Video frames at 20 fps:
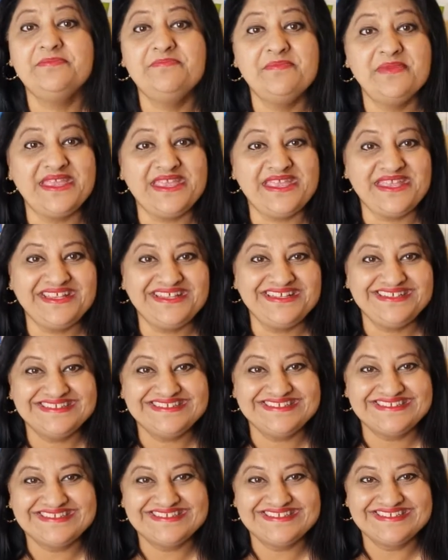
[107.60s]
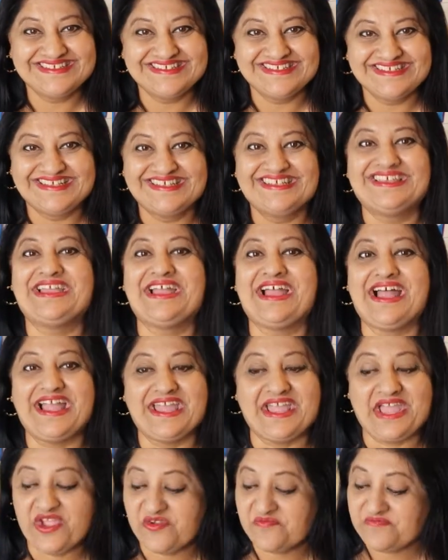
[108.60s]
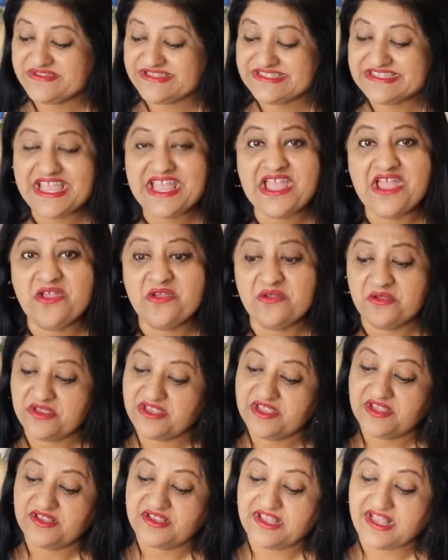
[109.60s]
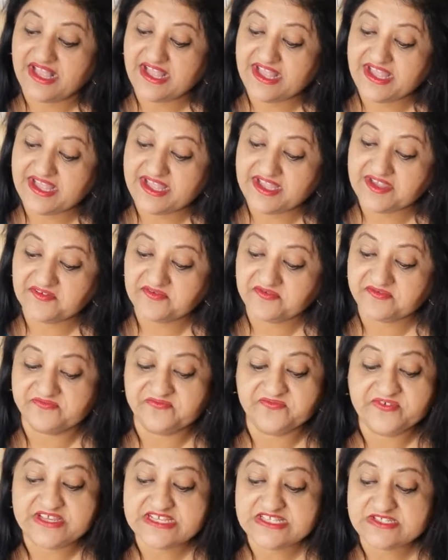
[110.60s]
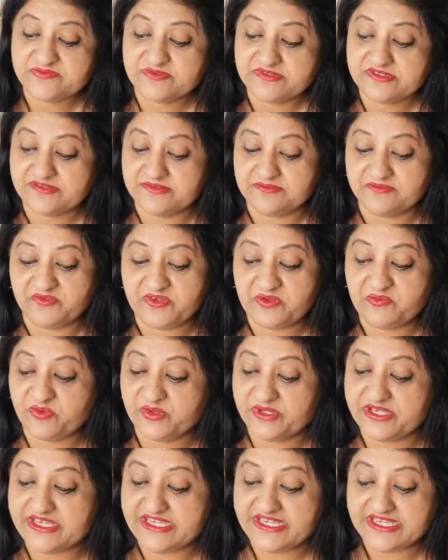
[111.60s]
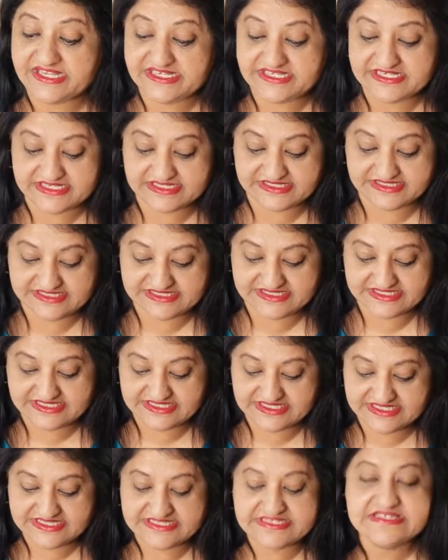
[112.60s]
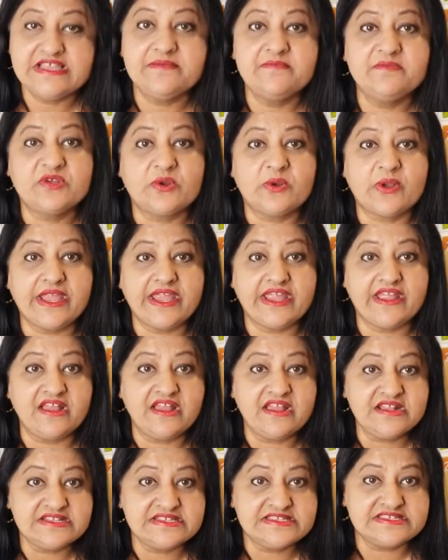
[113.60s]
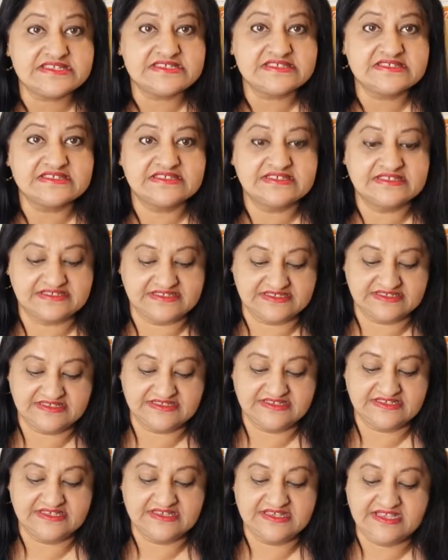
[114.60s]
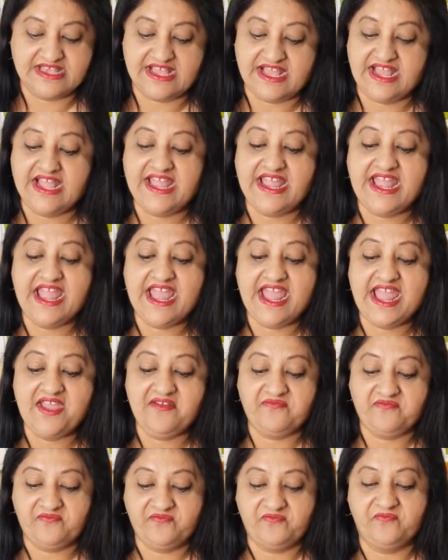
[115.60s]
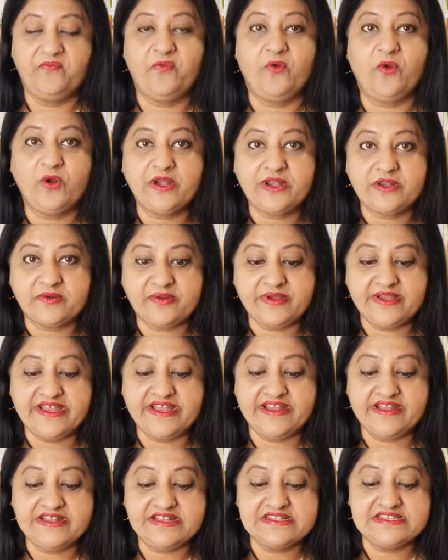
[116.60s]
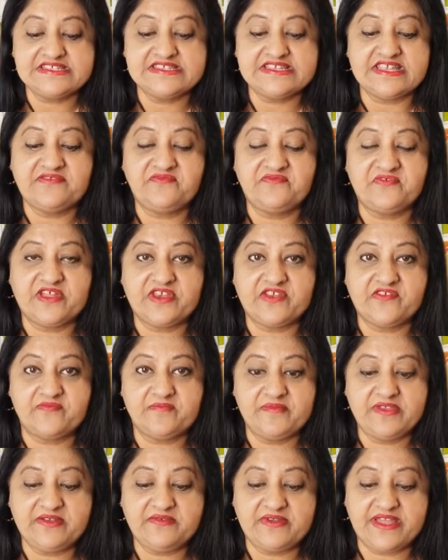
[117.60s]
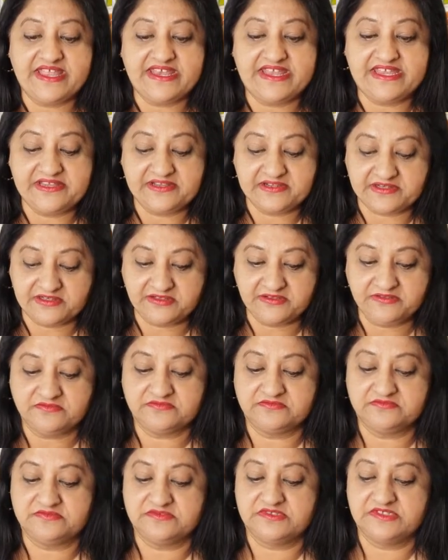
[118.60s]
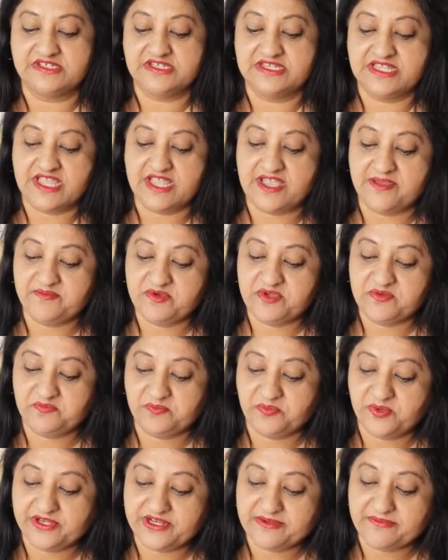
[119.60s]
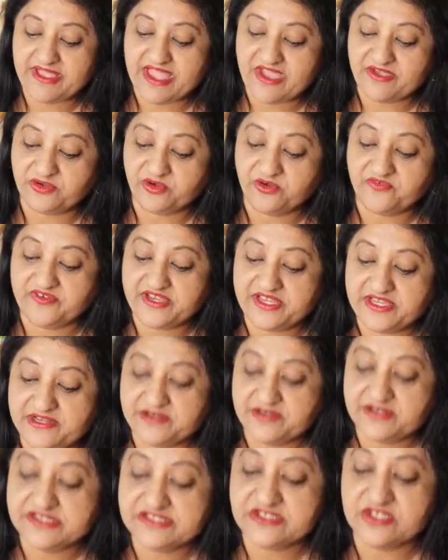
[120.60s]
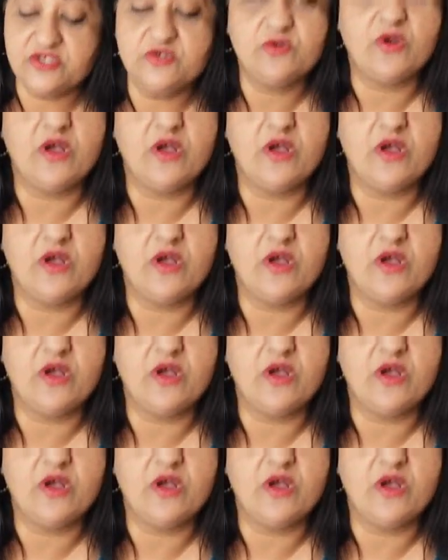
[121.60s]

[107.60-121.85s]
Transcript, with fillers: me? I hope so. Uh, first, we would need some crayons. I have four crayons in front of me right here. I'm going to put them out over here so you